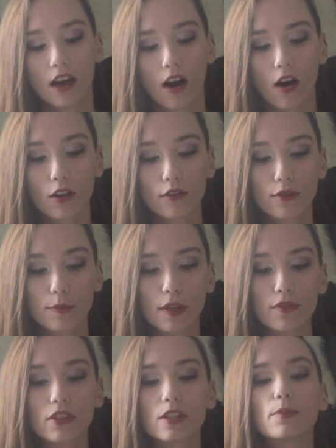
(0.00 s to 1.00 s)
All of the
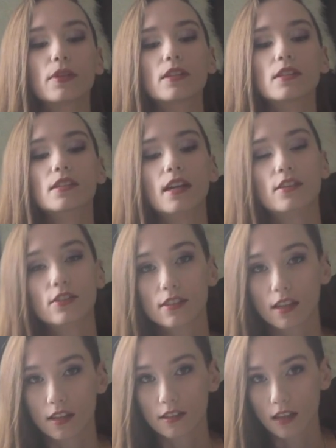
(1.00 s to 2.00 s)
PVC pieces actually
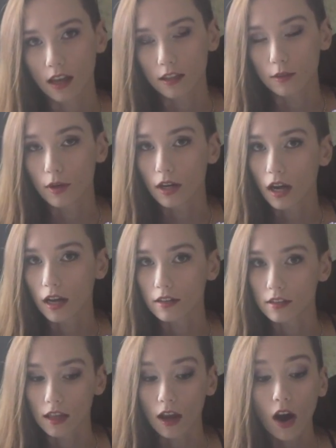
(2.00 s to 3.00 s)
say exactly what kind
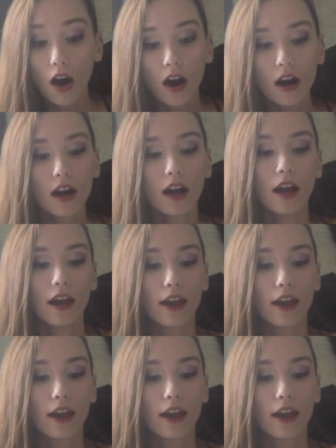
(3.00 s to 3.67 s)
they are